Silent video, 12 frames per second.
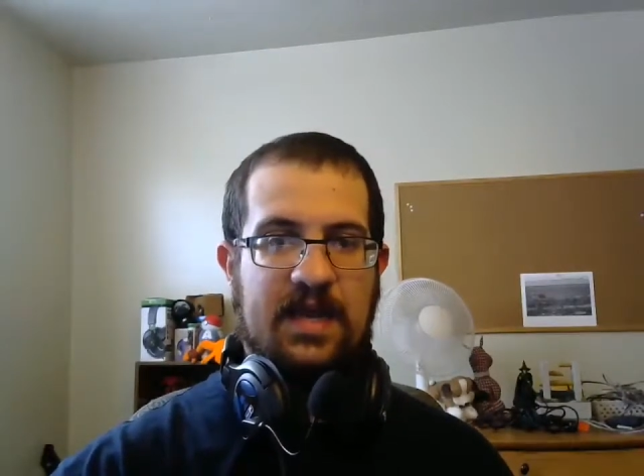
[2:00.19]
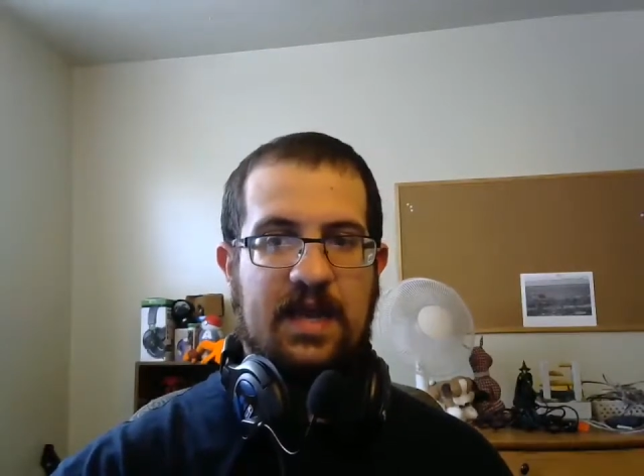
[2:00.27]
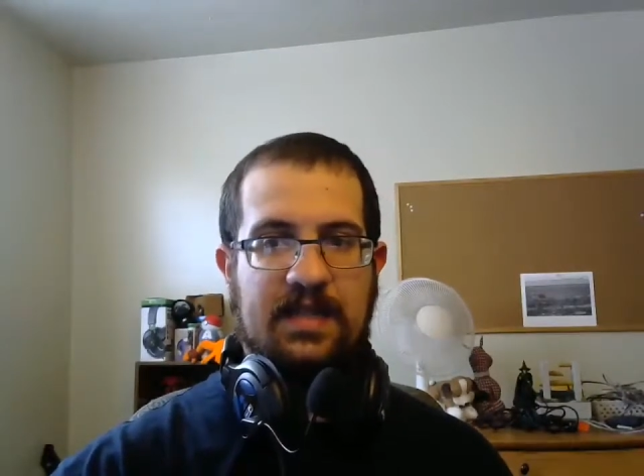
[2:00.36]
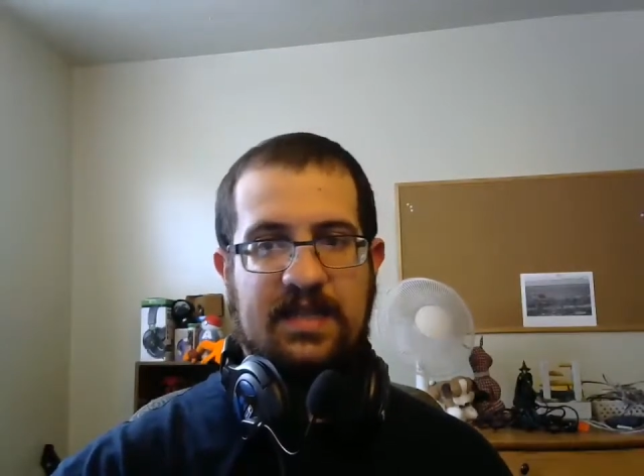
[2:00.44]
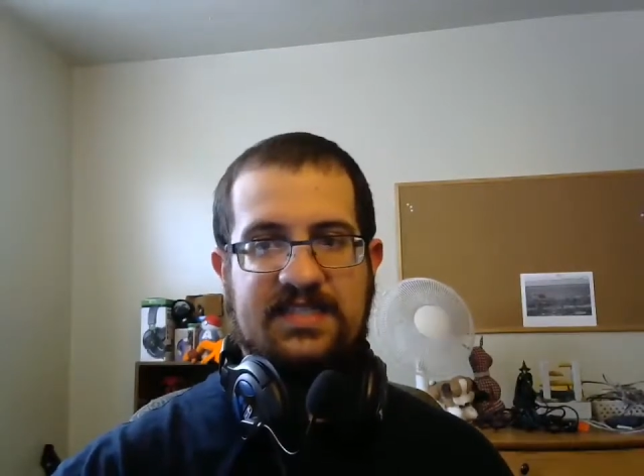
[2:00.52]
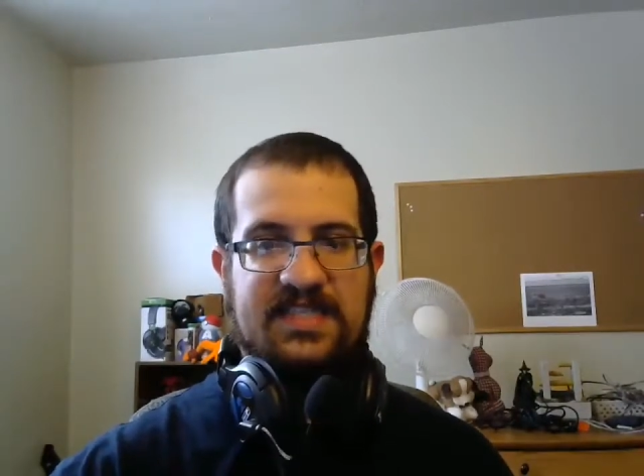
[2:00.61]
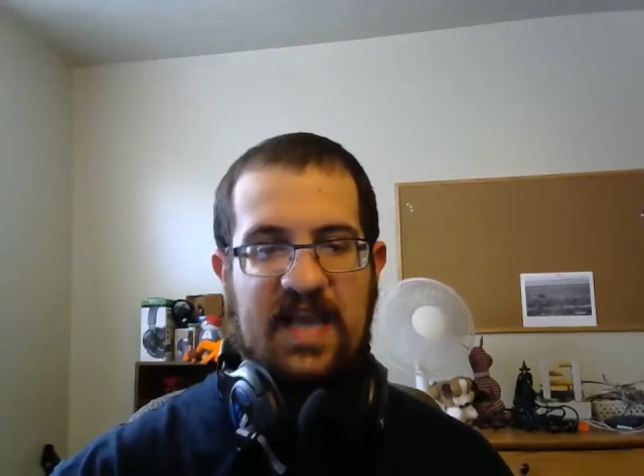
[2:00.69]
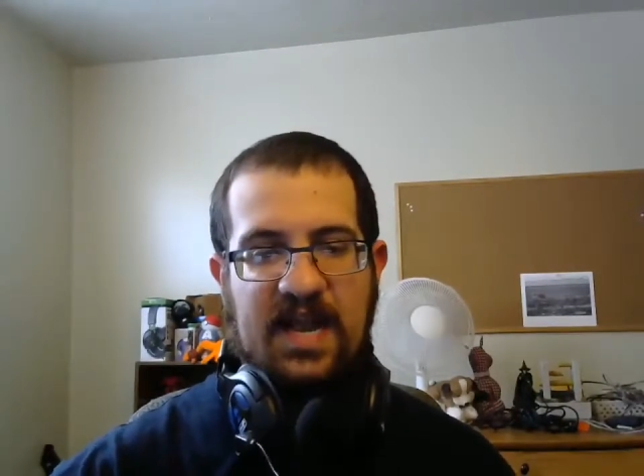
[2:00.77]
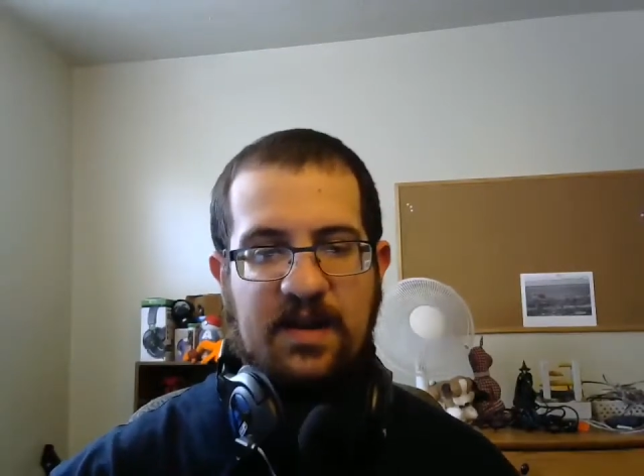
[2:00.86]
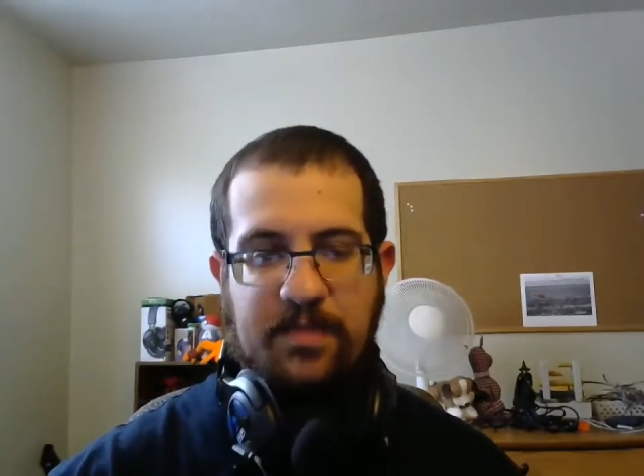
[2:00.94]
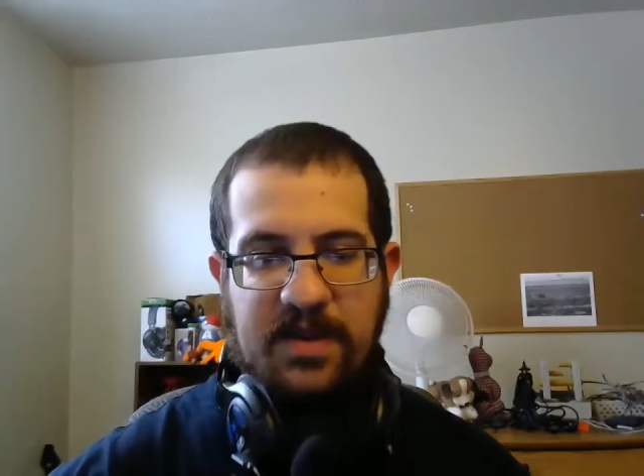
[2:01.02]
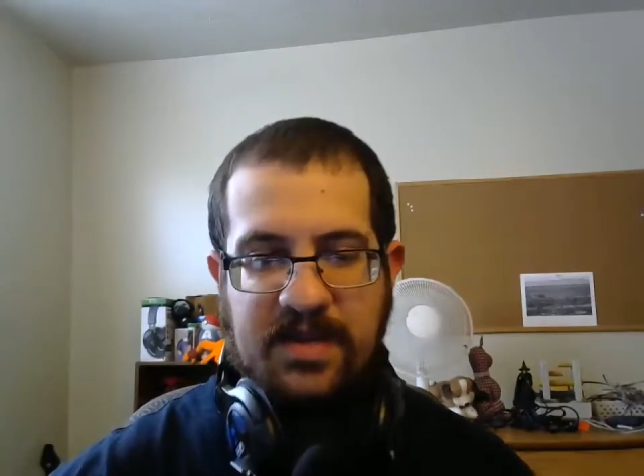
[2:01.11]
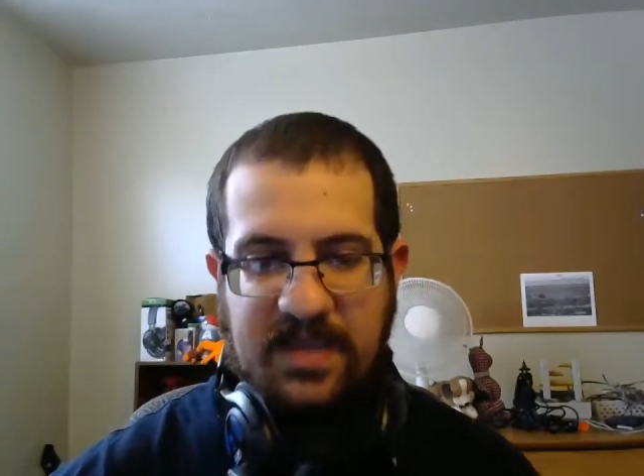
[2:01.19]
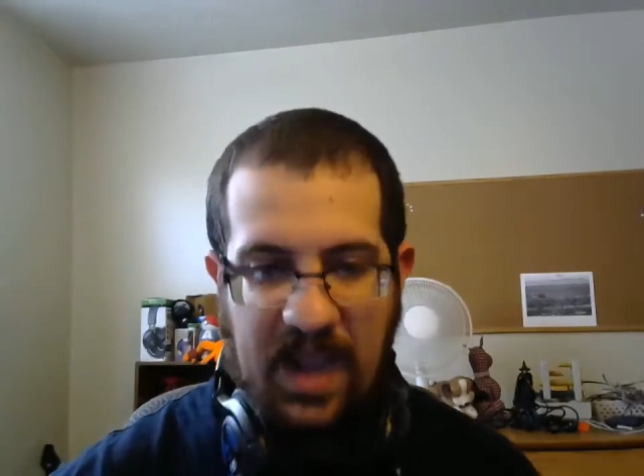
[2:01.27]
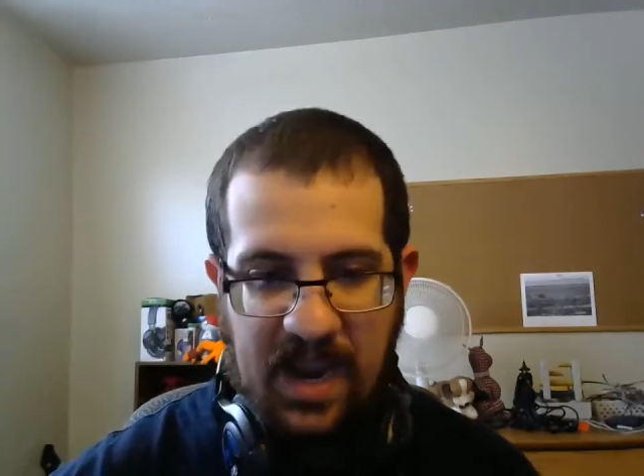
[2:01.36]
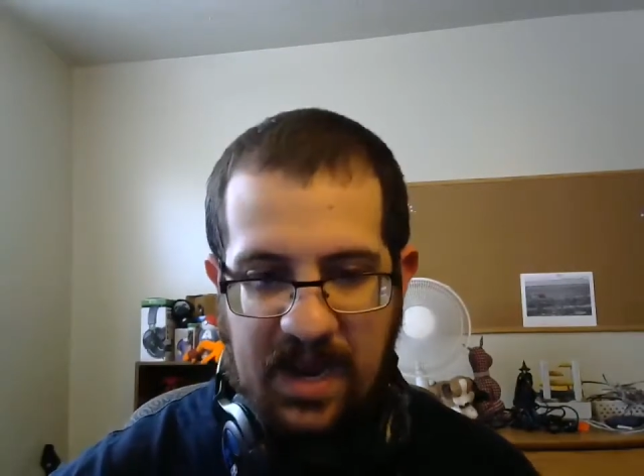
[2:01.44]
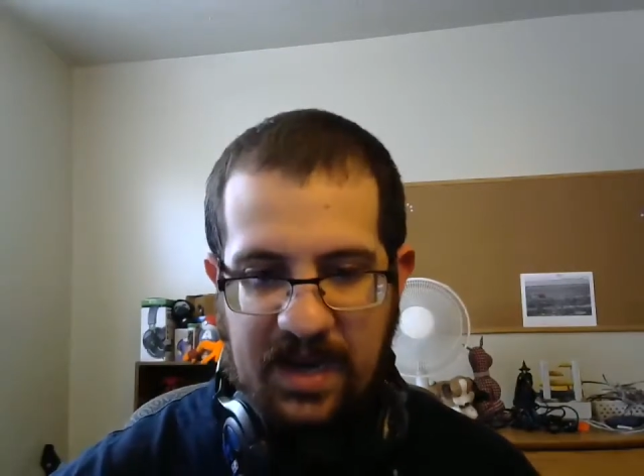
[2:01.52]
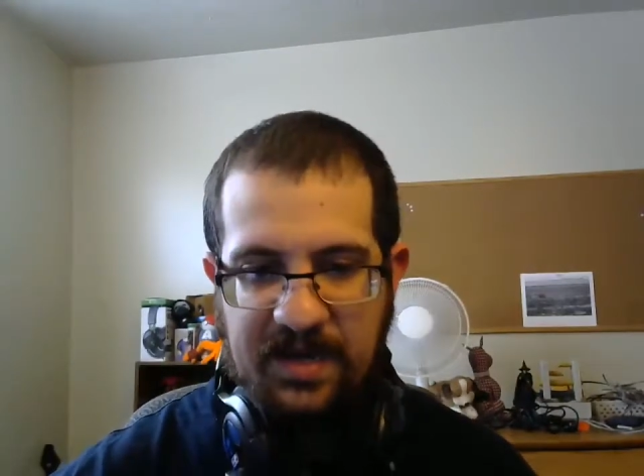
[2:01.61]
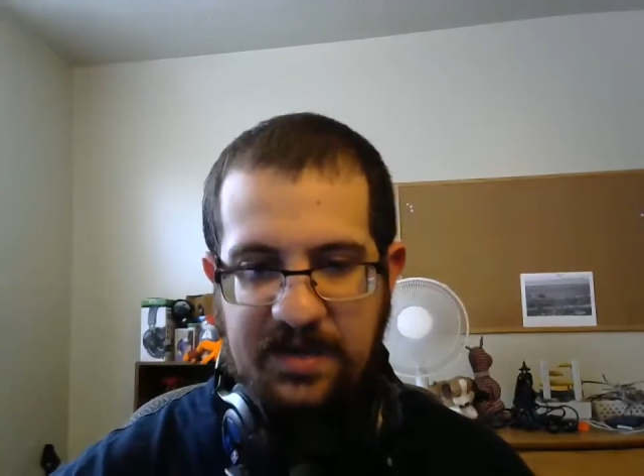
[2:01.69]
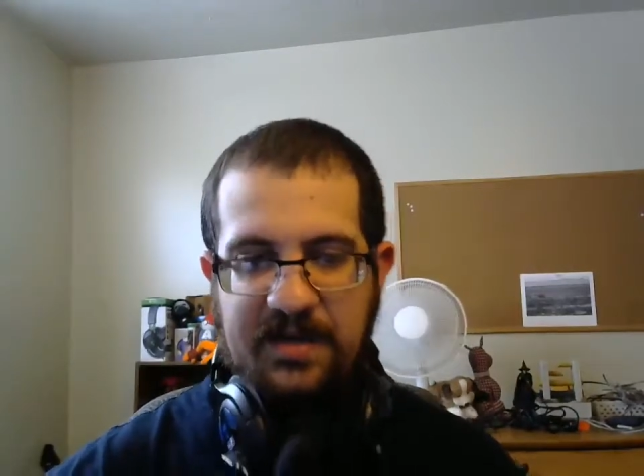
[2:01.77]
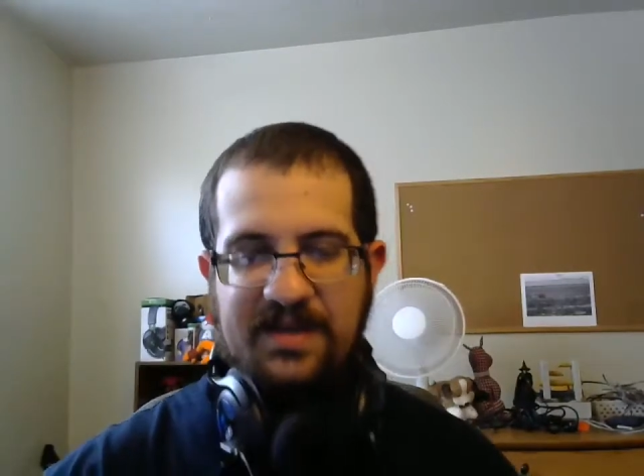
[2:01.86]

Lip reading: That's gotta be Kane.